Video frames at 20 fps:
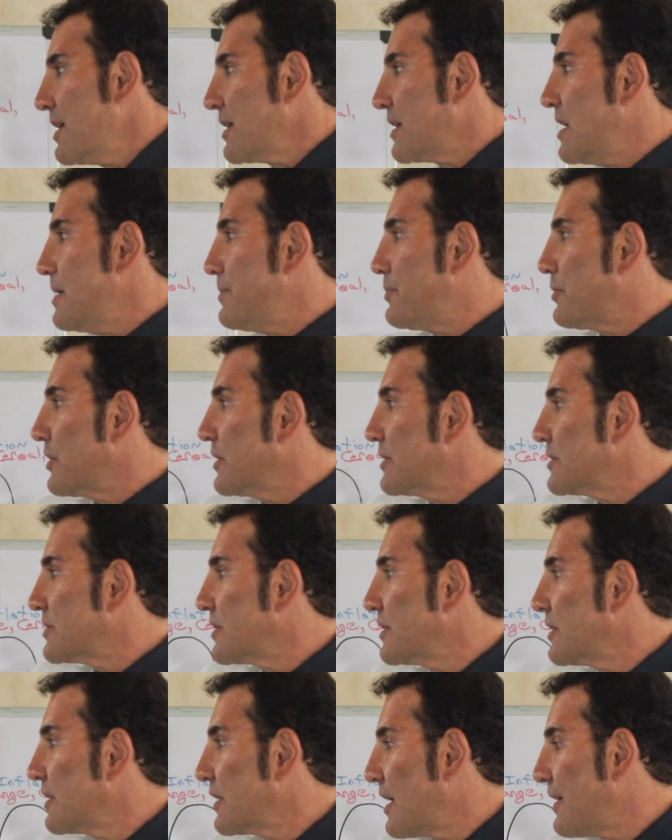Keep your
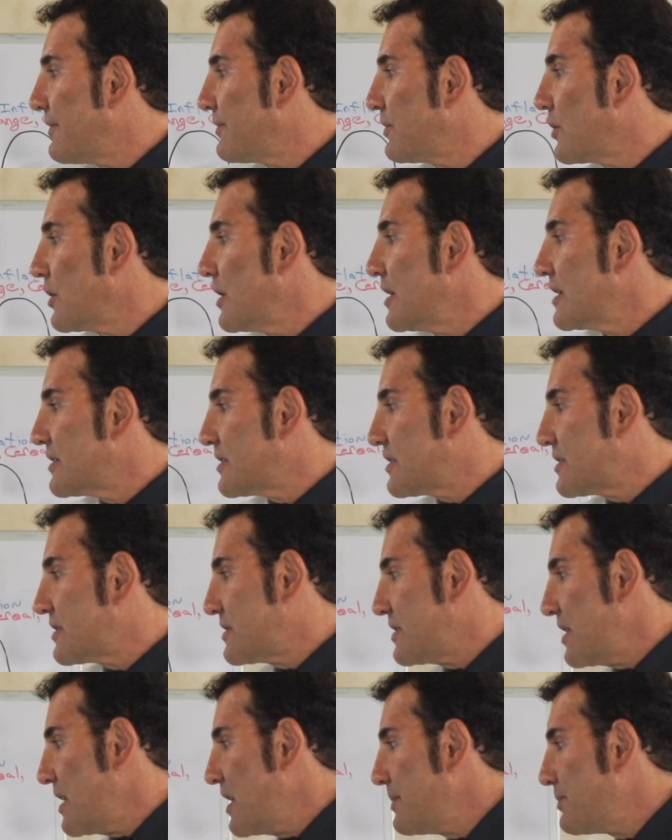insulin level
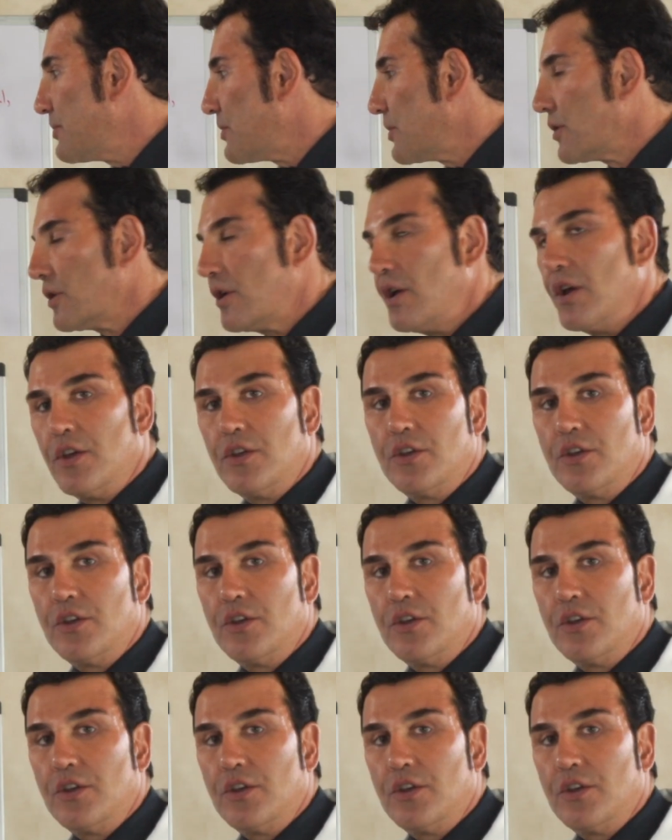stable.